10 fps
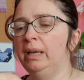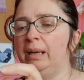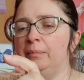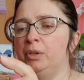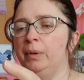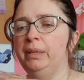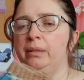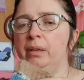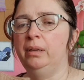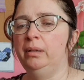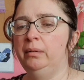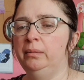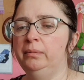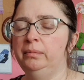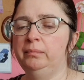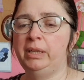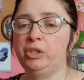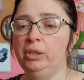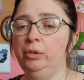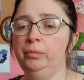I'm doing
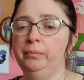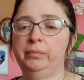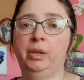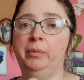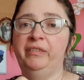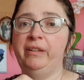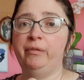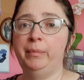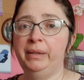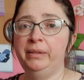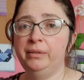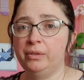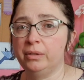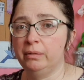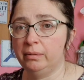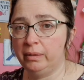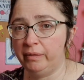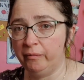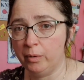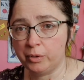magic loop, not my favourite method, as if
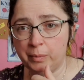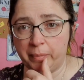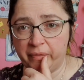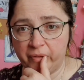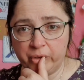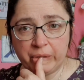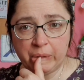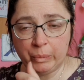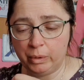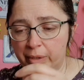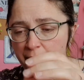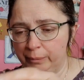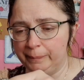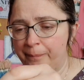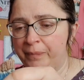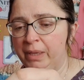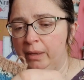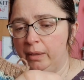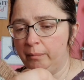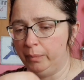you've watched me before you will know.
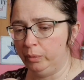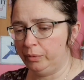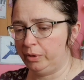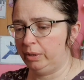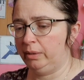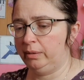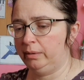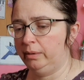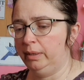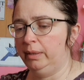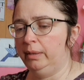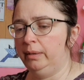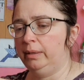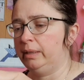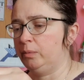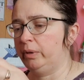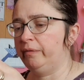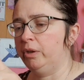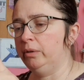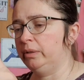But that's what
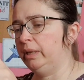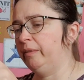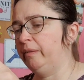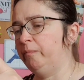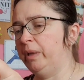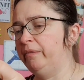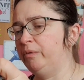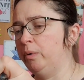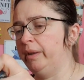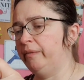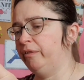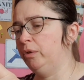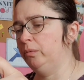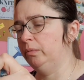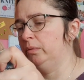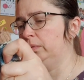I've got. I've quite a few